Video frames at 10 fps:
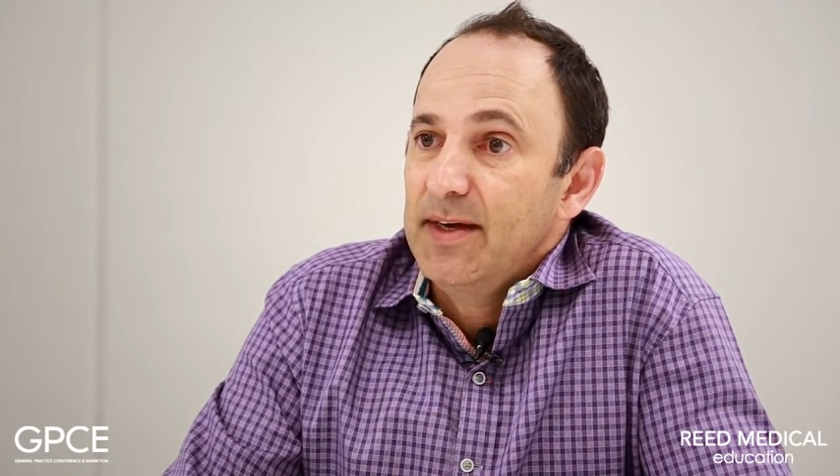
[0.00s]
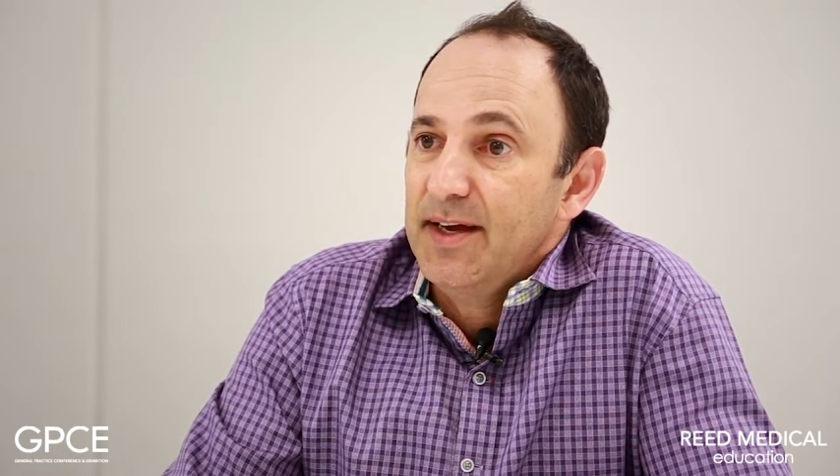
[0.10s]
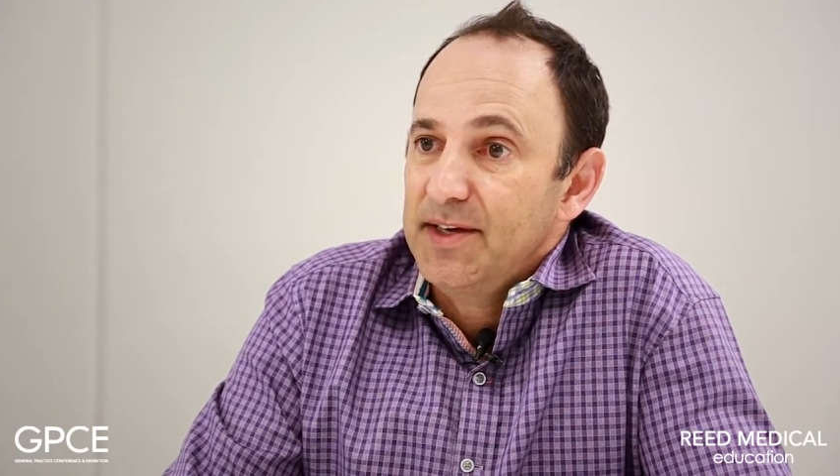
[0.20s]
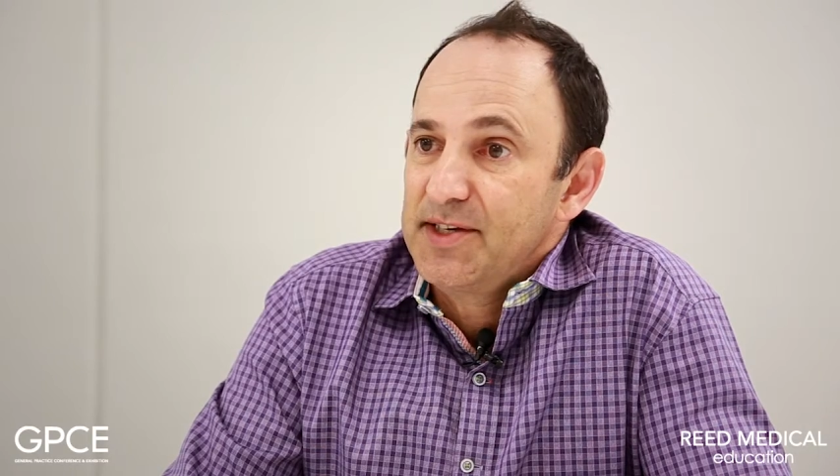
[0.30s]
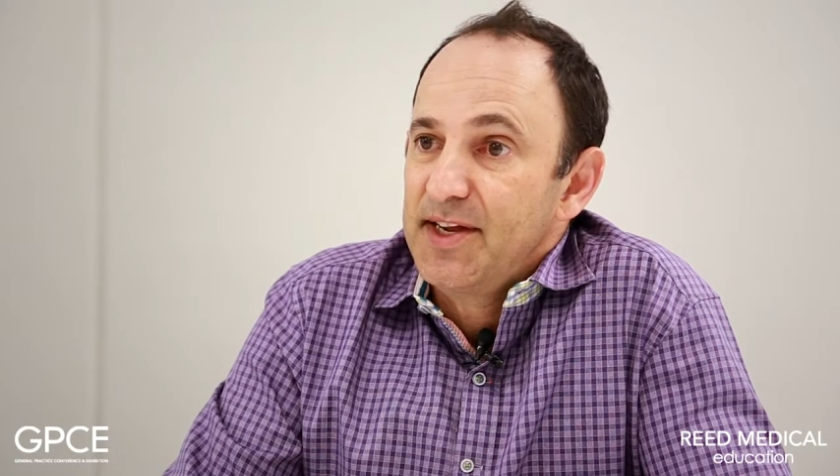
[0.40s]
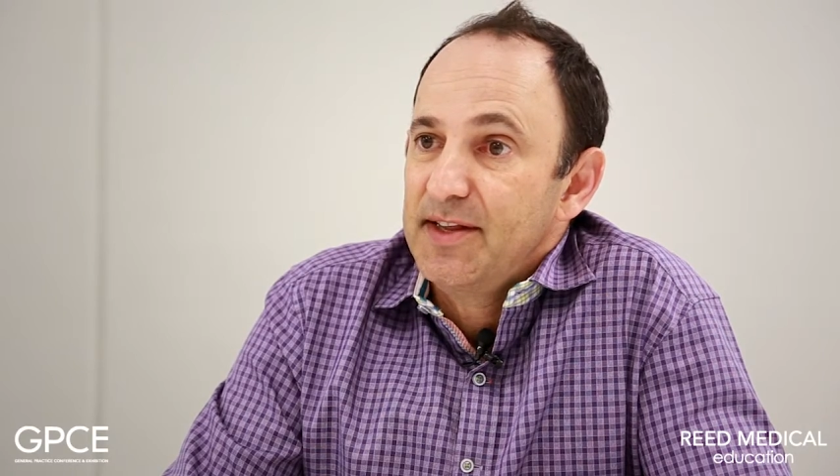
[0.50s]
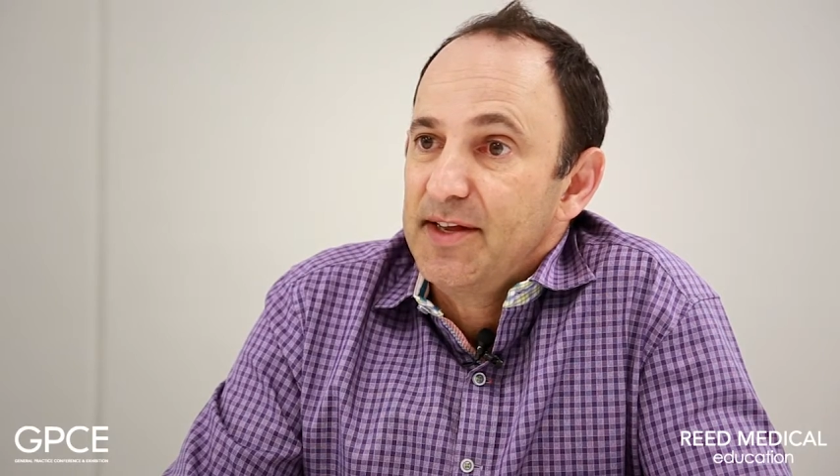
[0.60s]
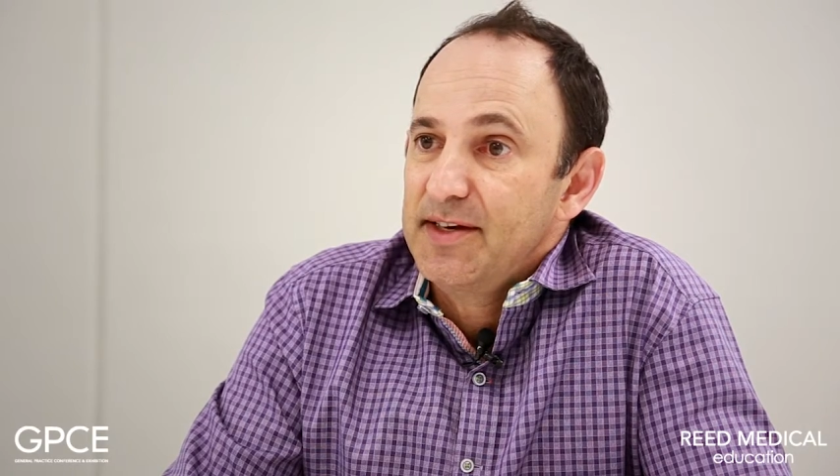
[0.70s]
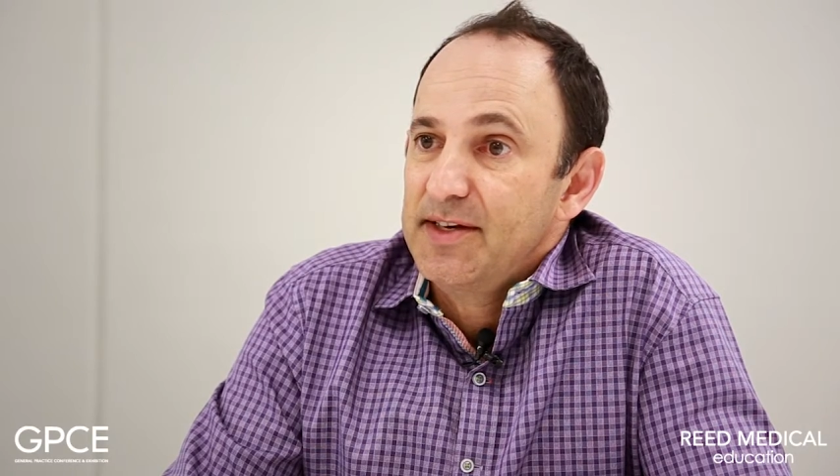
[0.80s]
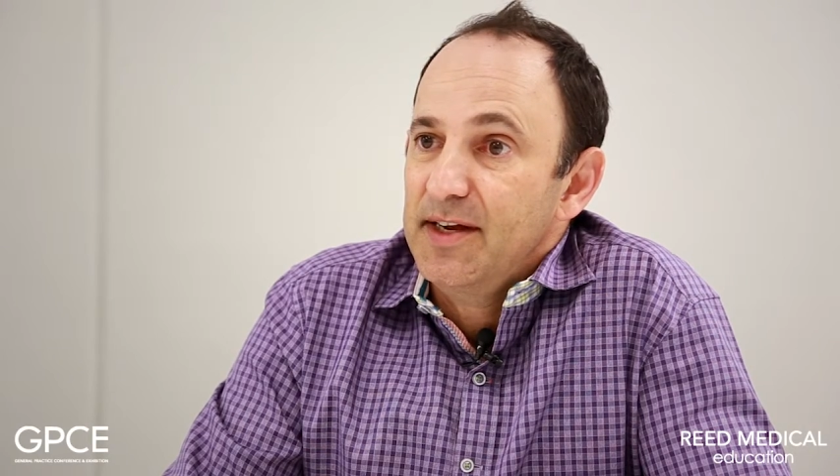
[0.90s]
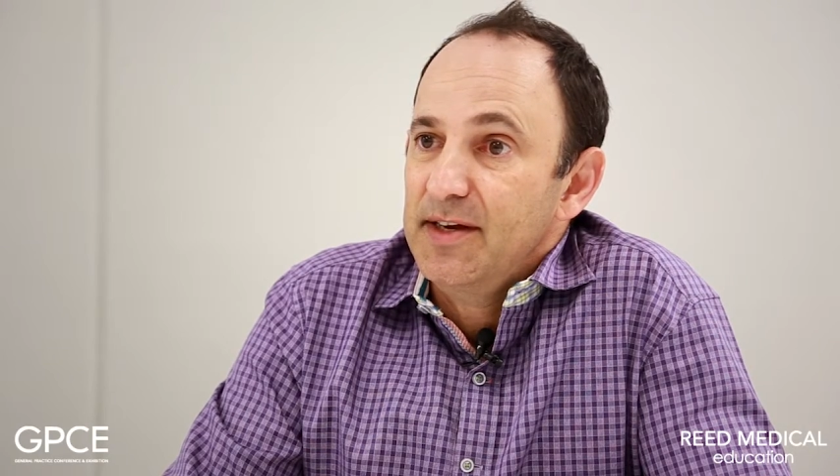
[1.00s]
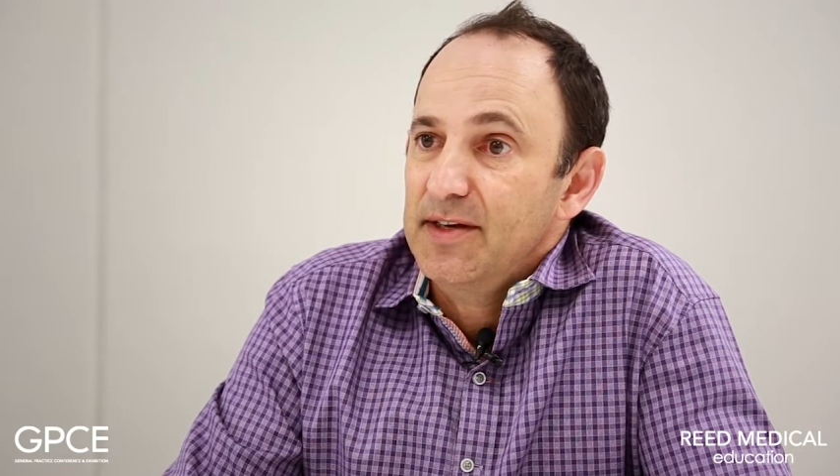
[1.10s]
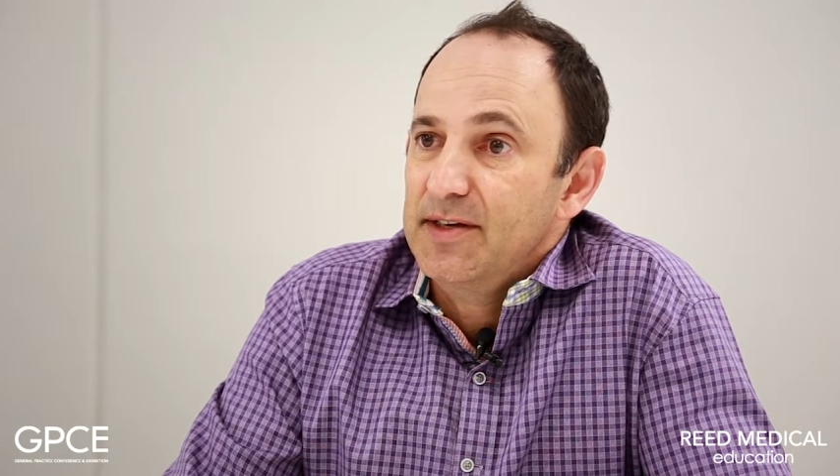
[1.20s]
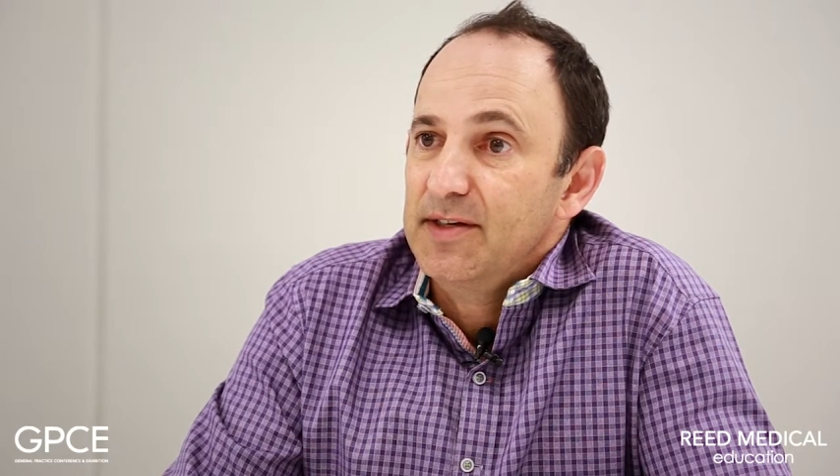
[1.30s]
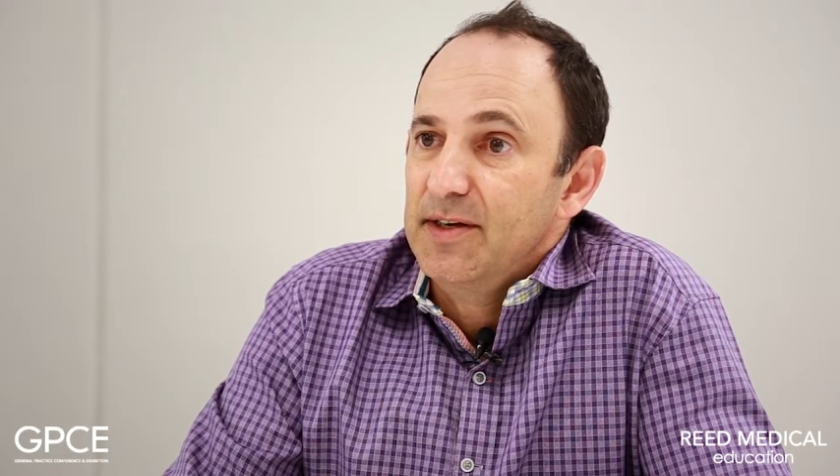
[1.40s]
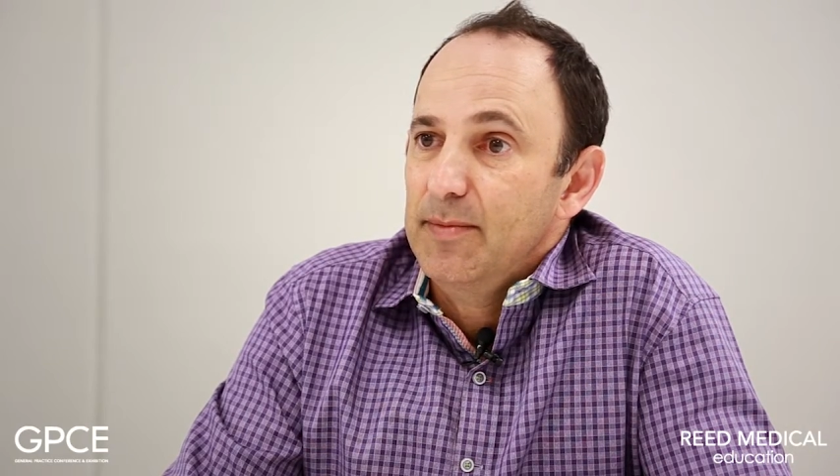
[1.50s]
understand that, and